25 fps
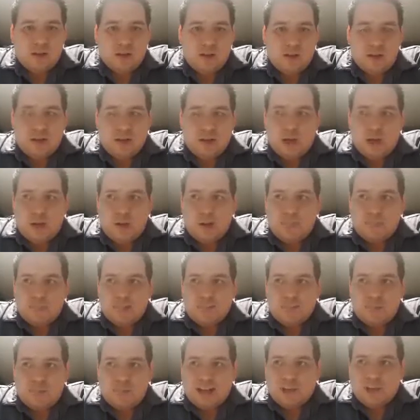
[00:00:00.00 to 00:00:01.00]
But
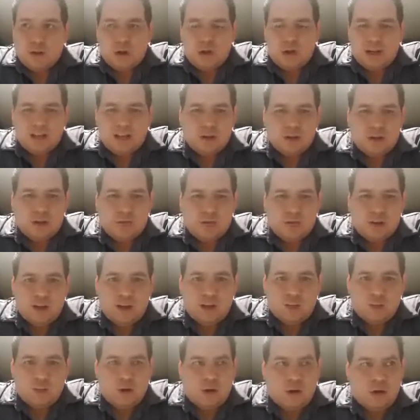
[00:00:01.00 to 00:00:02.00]
I don't think
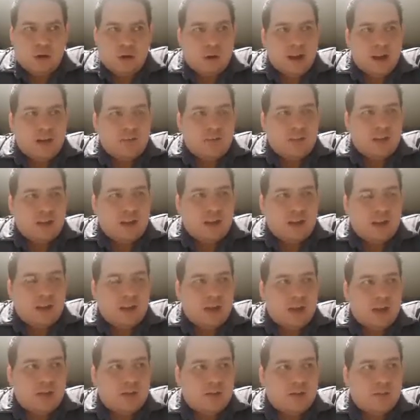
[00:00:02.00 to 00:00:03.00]
he'll walk away. I think
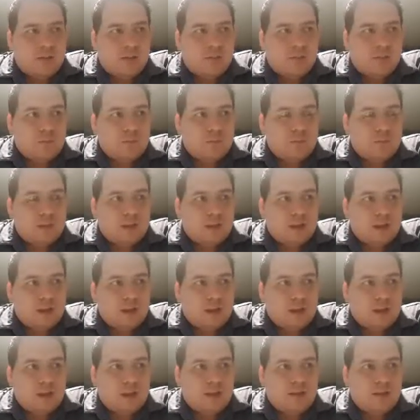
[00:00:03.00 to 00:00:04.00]
he
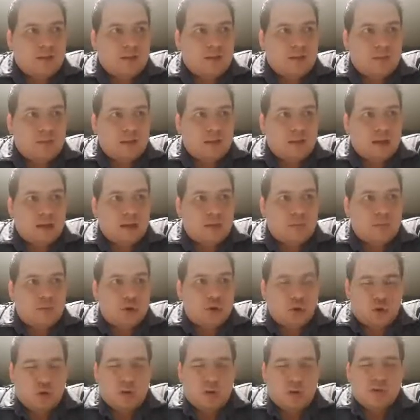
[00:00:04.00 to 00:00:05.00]
is
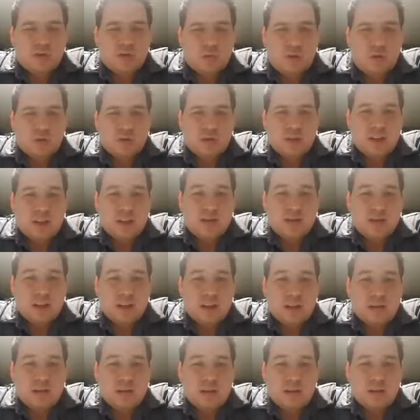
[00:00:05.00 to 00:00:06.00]
looking towards next
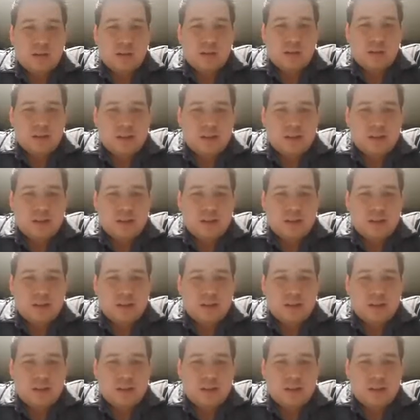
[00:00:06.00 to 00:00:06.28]
season.